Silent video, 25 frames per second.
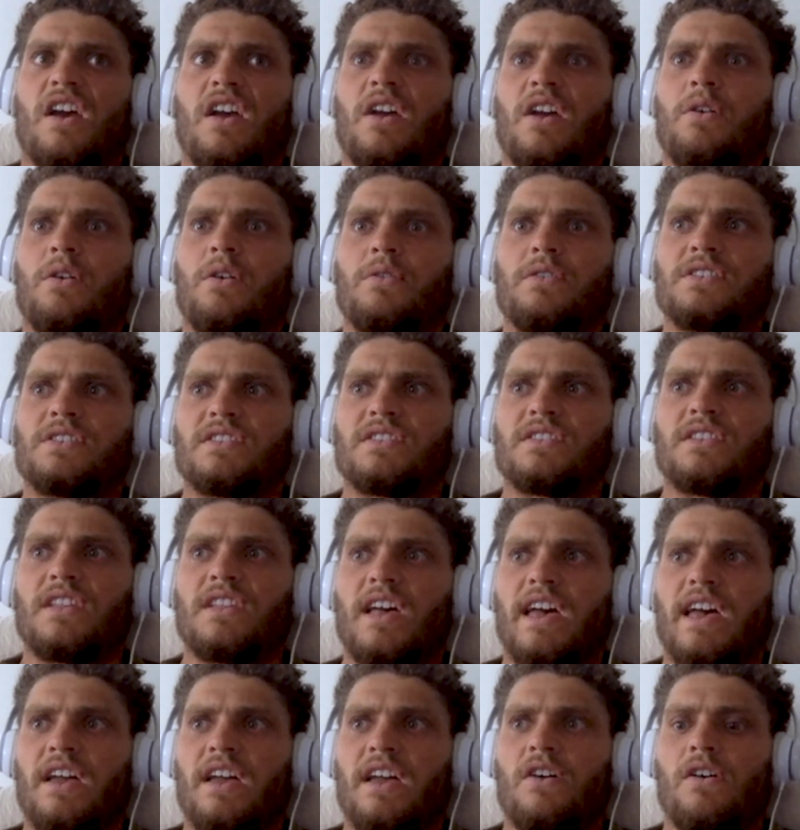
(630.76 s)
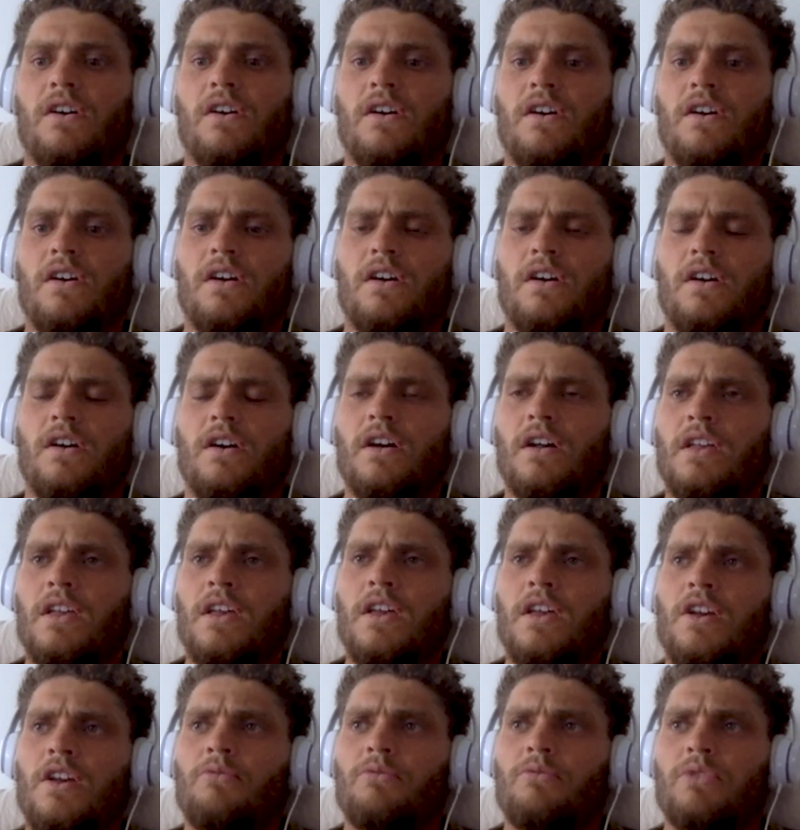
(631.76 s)
Yeah, it was late.
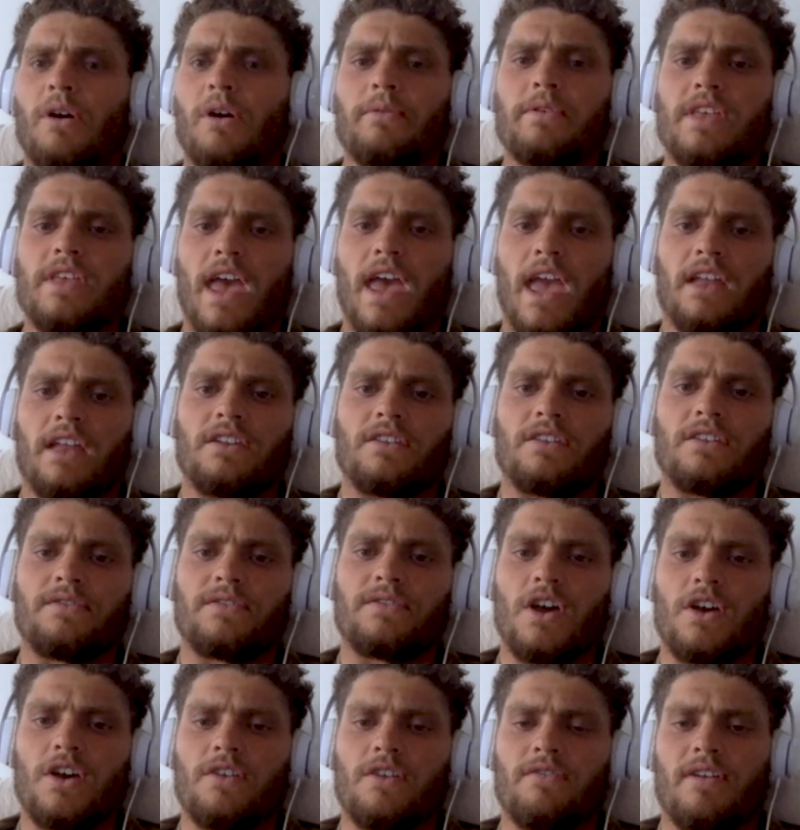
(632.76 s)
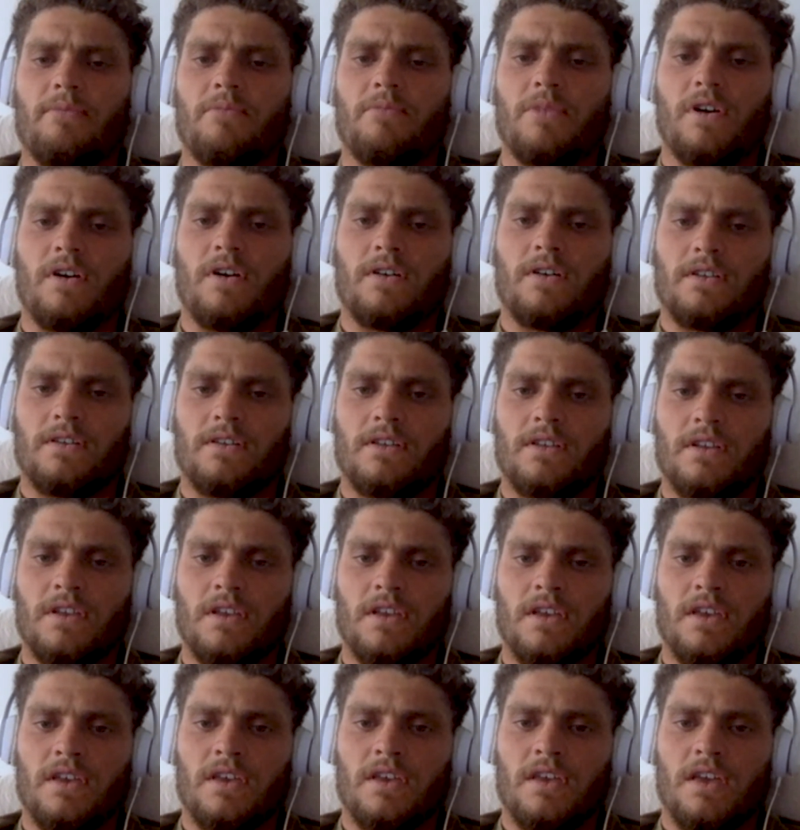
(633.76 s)
Probably the end of November,
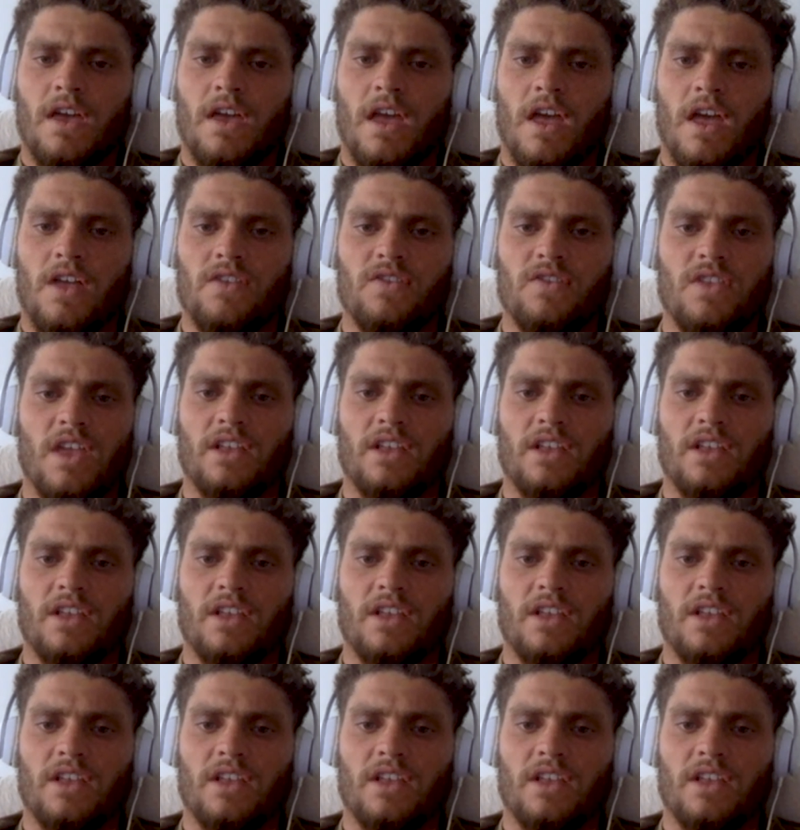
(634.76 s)
and